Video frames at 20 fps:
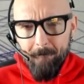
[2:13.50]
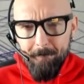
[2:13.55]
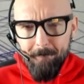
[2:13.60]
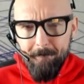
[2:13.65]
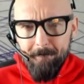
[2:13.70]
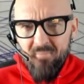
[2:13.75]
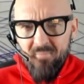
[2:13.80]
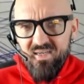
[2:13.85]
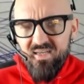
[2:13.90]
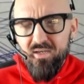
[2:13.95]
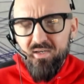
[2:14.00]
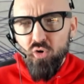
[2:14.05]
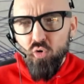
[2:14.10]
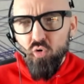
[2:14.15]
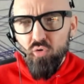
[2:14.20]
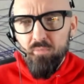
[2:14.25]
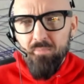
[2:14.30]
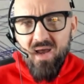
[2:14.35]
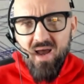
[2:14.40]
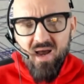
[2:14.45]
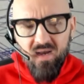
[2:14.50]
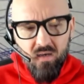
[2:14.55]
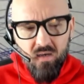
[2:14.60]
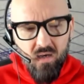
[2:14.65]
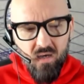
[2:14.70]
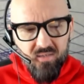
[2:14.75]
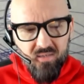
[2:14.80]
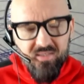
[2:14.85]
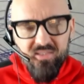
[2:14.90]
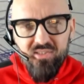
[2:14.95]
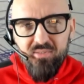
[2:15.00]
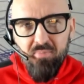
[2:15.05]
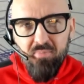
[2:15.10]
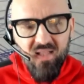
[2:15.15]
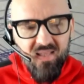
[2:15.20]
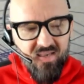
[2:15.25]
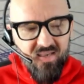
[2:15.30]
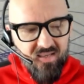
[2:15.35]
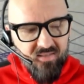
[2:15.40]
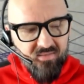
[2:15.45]
he didn't hold back on his
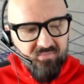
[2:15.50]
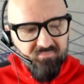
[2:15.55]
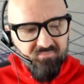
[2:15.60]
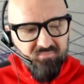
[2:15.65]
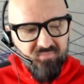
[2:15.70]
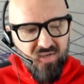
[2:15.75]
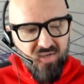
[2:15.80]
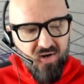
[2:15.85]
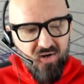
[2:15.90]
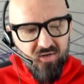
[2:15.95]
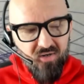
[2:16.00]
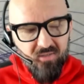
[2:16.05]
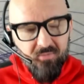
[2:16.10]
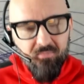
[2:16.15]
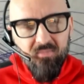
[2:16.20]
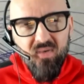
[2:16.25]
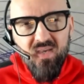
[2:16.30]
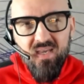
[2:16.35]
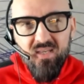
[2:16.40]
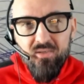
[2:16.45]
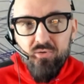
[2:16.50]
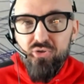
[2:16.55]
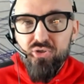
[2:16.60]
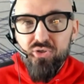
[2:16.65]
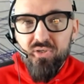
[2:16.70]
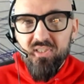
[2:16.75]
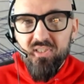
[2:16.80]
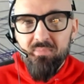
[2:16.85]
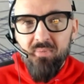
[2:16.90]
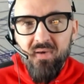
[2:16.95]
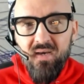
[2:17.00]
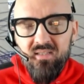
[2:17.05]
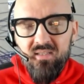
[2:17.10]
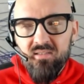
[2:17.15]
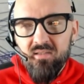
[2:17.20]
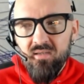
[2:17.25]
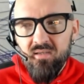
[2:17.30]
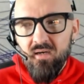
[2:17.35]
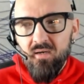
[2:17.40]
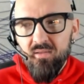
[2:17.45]
plan there, and you should expect
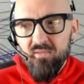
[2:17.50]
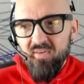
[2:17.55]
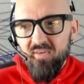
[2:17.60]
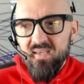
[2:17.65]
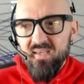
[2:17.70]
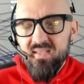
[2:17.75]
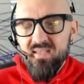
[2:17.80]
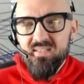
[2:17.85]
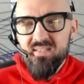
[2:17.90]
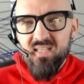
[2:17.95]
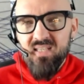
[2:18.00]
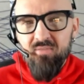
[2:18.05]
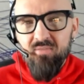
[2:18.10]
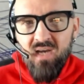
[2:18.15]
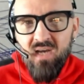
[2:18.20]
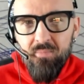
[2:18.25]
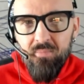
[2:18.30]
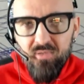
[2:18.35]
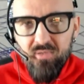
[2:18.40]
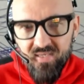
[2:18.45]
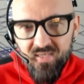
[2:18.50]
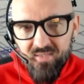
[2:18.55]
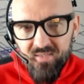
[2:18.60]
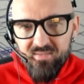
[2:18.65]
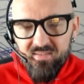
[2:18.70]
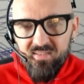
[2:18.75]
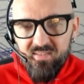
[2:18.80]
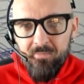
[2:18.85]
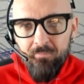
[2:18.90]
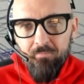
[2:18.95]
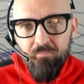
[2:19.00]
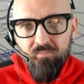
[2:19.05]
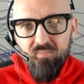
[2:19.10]
the Vikings to give a couple hints,